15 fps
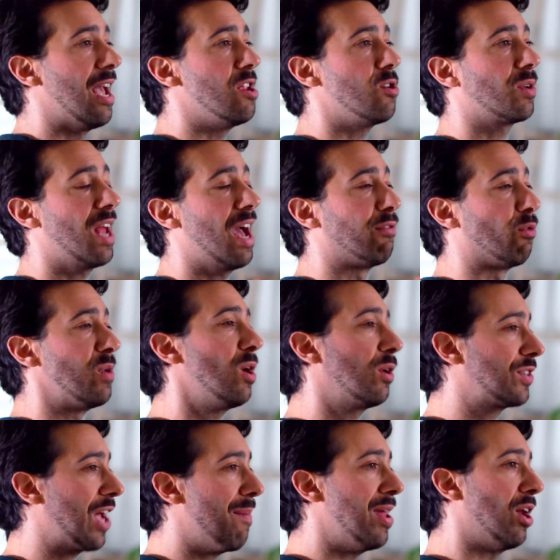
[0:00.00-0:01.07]
and you can have
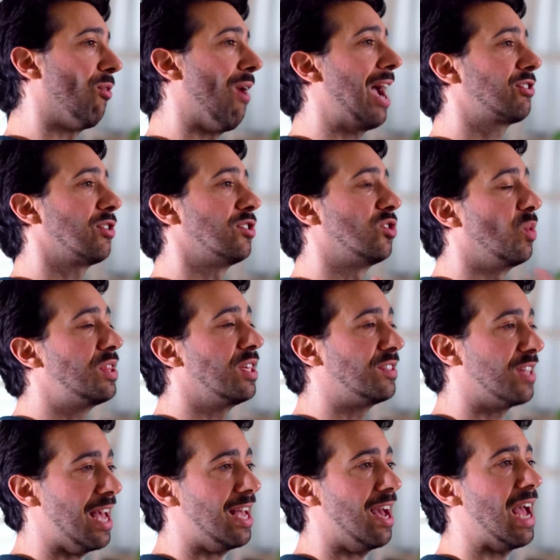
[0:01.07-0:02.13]
real-time interactions with
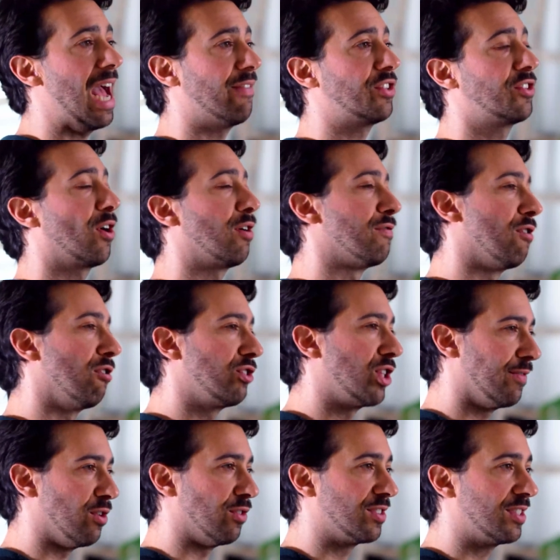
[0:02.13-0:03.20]
this AI avatar
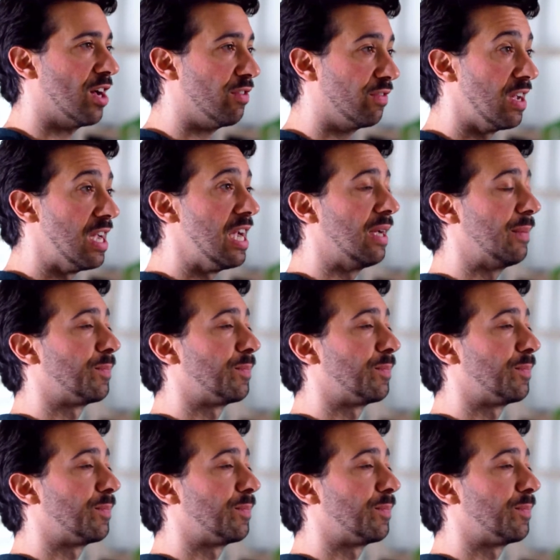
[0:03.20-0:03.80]
version of yourself,